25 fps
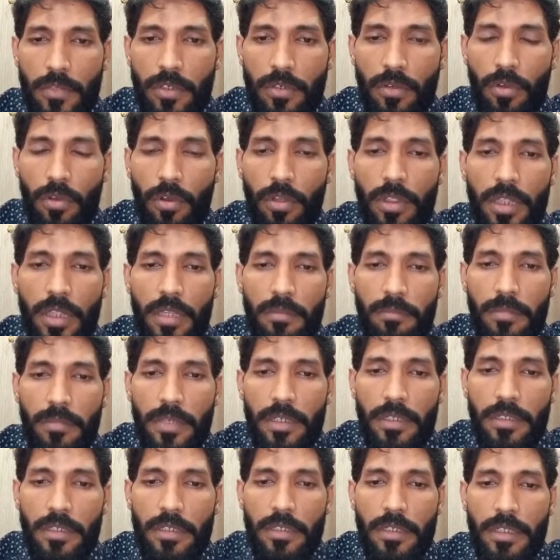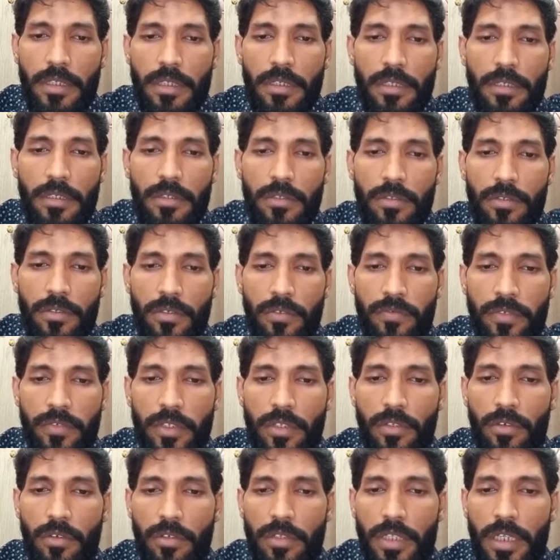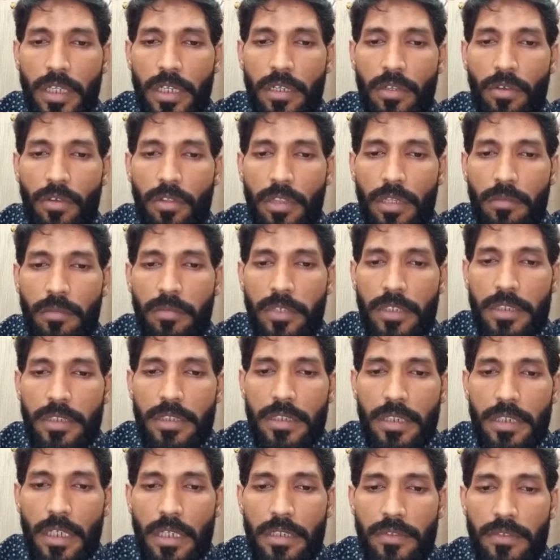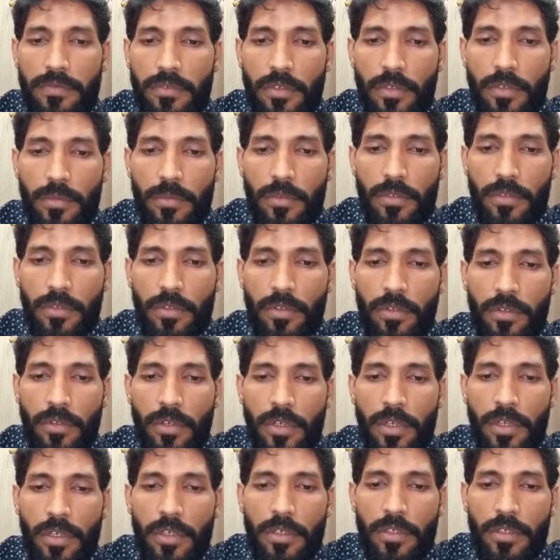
whole number, so we know that whole number starts from 0.